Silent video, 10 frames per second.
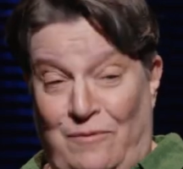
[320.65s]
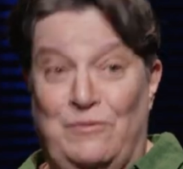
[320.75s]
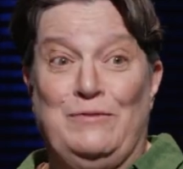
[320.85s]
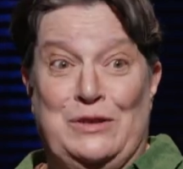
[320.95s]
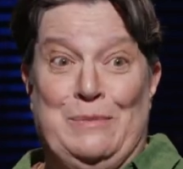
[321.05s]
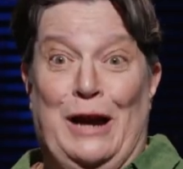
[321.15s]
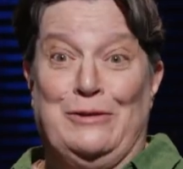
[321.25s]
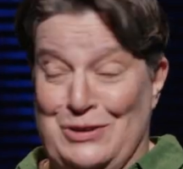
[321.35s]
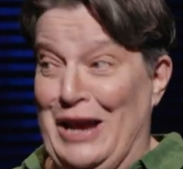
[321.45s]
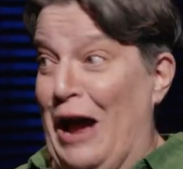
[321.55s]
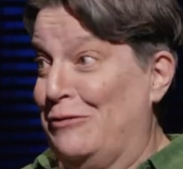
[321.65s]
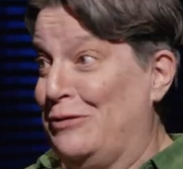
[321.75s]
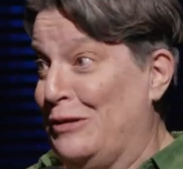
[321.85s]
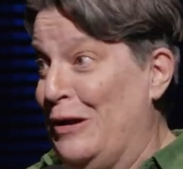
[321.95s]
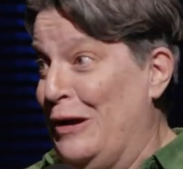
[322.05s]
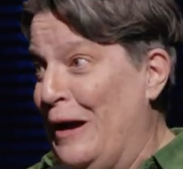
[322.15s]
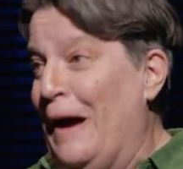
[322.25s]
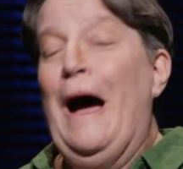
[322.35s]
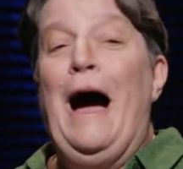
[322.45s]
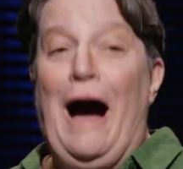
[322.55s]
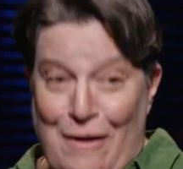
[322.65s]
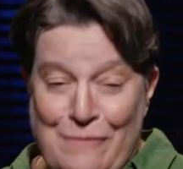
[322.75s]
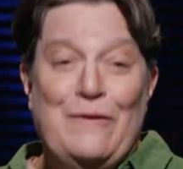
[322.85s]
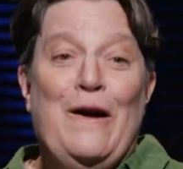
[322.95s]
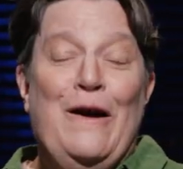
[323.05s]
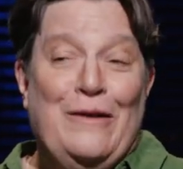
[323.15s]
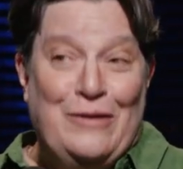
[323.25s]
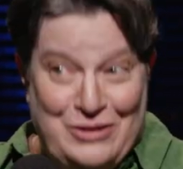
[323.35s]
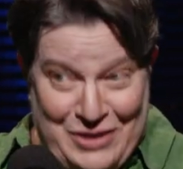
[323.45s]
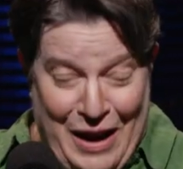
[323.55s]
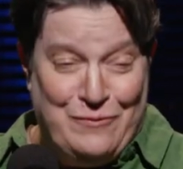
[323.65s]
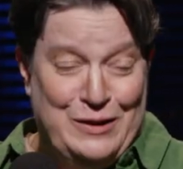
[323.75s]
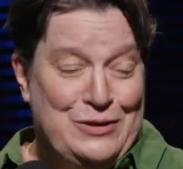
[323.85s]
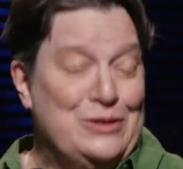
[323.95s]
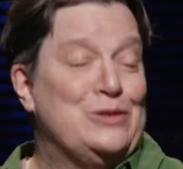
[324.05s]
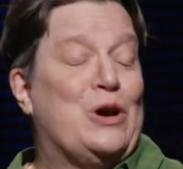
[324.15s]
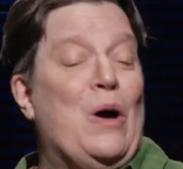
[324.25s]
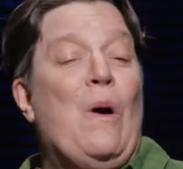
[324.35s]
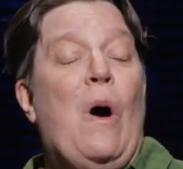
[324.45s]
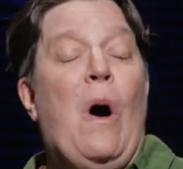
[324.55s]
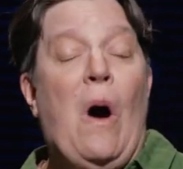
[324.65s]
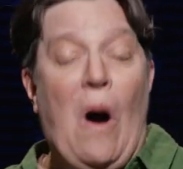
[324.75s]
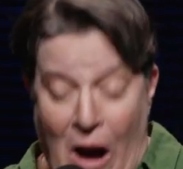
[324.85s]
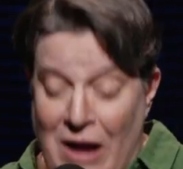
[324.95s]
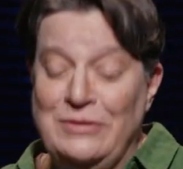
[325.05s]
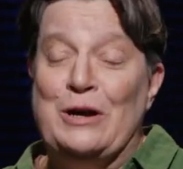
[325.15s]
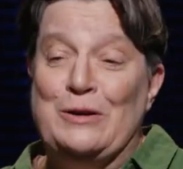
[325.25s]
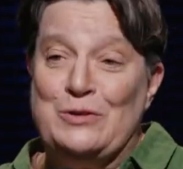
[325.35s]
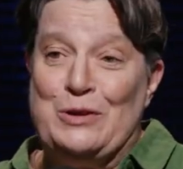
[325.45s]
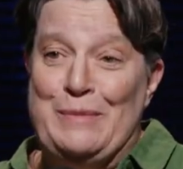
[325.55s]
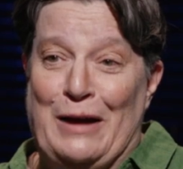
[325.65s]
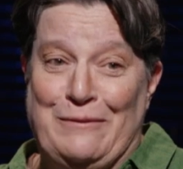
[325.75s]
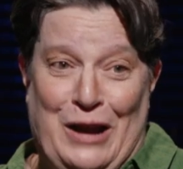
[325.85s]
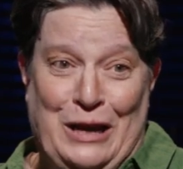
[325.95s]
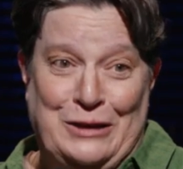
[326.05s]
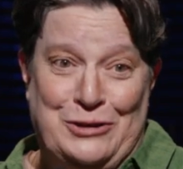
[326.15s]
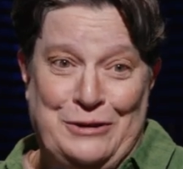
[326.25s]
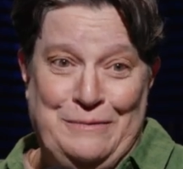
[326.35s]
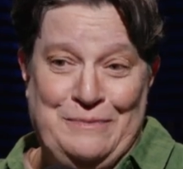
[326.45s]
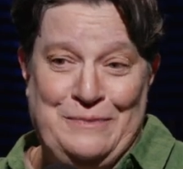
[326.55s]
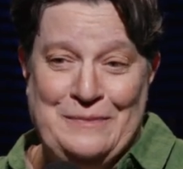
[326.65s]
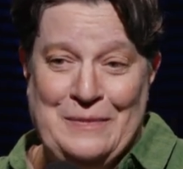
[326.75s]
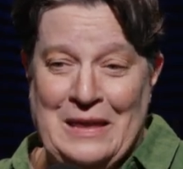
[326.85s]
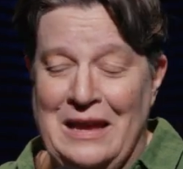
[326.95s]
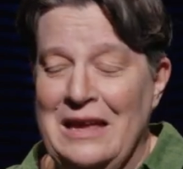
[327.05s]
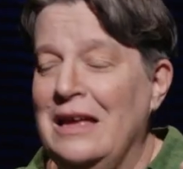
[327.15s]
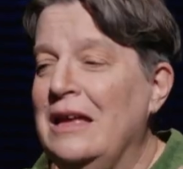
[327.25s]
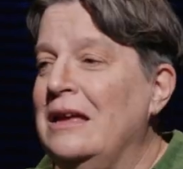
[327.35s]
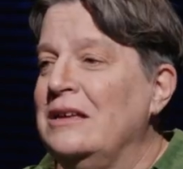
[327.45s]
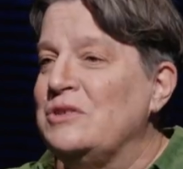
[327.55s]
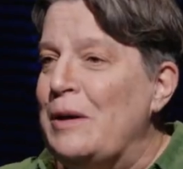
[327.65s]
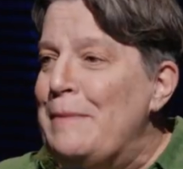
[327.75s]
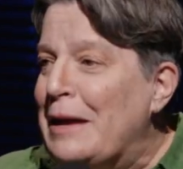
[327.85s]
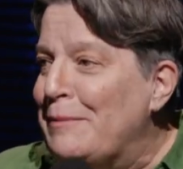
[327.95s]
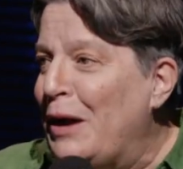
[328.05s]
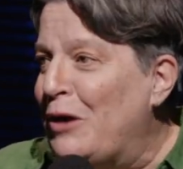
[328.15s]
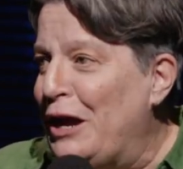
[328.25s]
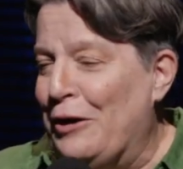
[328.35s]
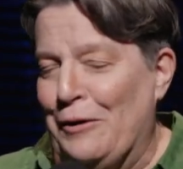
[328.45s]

am fifty miles south of San Francisco on the coastal mountain range. So I make my way